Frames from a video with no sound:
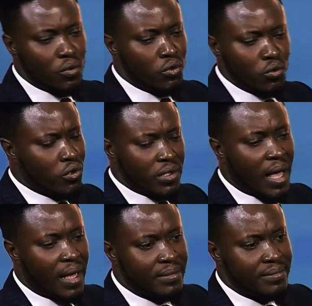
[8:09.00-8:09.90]
No, not
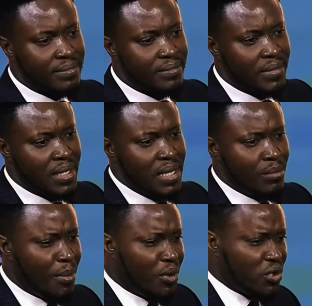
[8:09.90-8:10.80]
her.
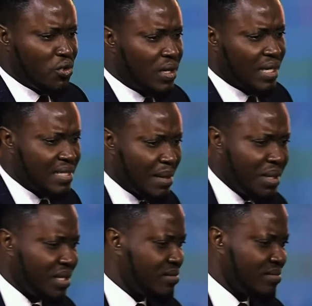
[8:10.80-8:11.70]
But because you look at it, I
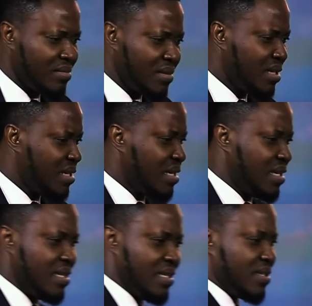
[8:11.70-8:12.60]
mean,
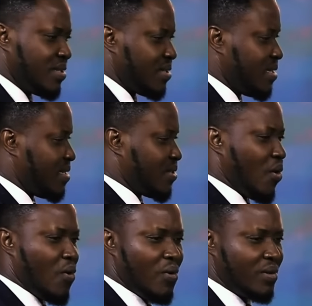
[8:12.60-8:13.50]

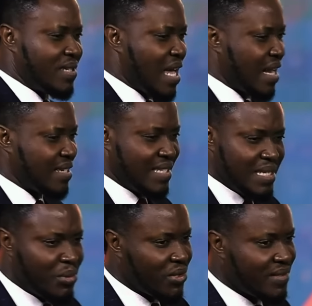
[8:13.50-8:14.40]
tall, dark
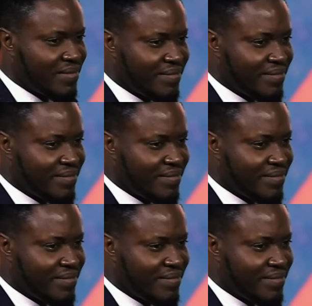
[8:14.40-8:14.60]
demon.